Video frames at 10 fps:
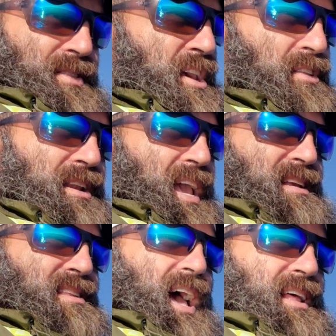now the other
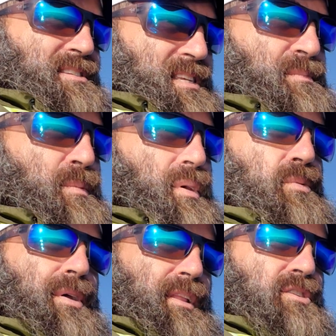day, Don seemed to be
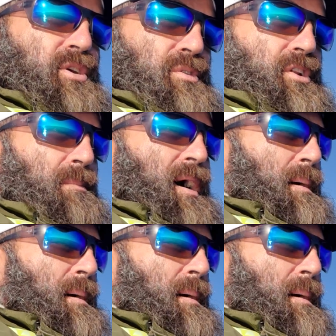really tuning them